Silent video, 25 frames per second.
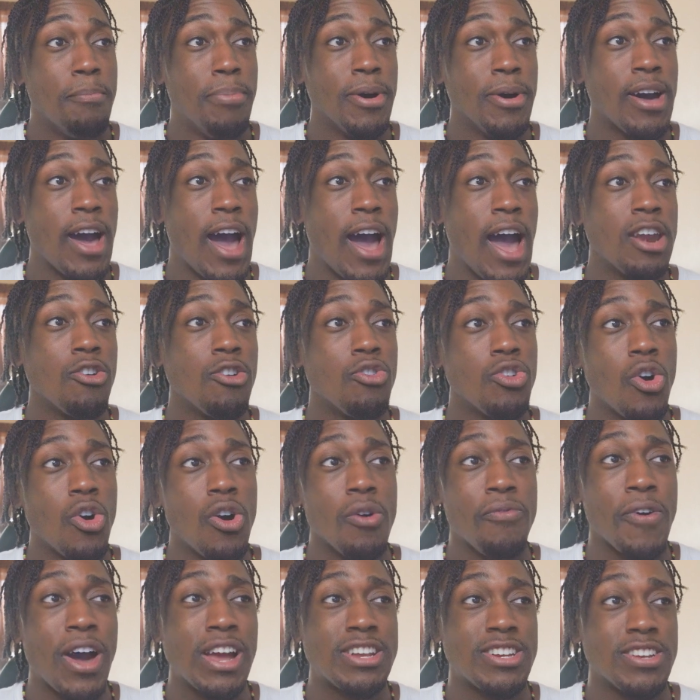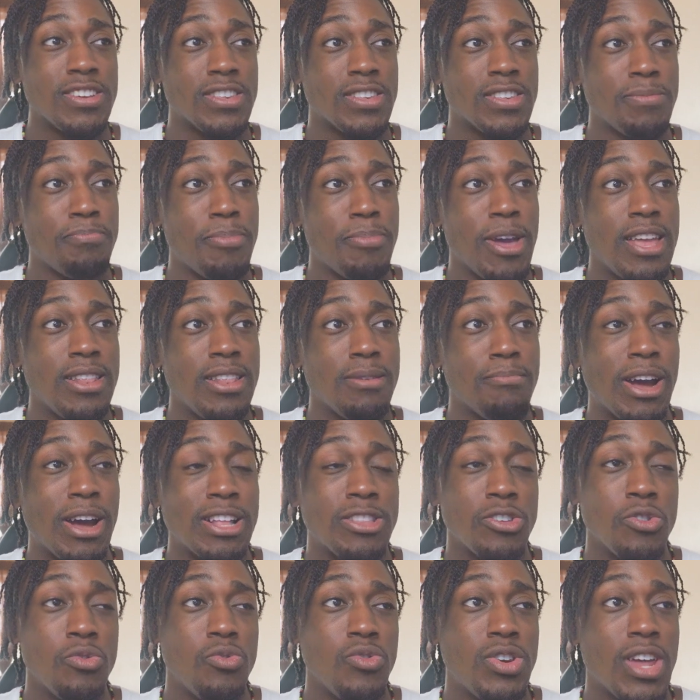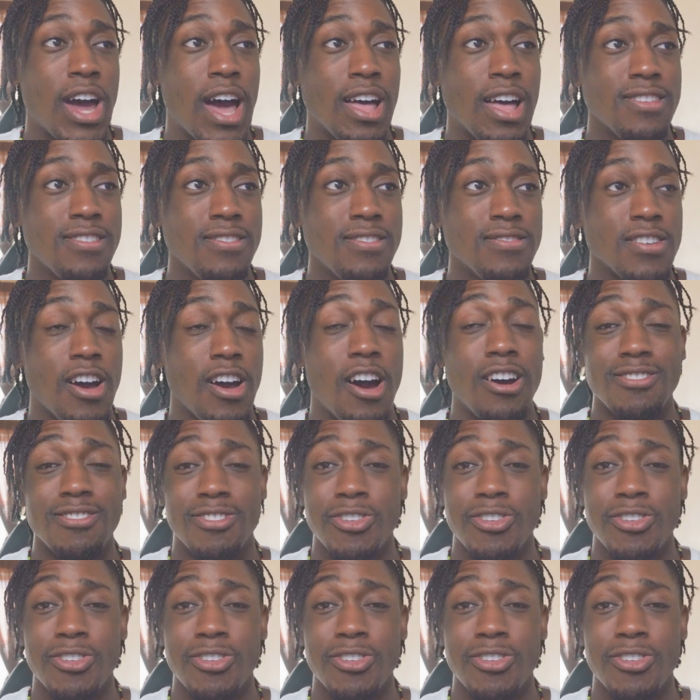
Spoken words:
But I don't know if I should spend my $2 on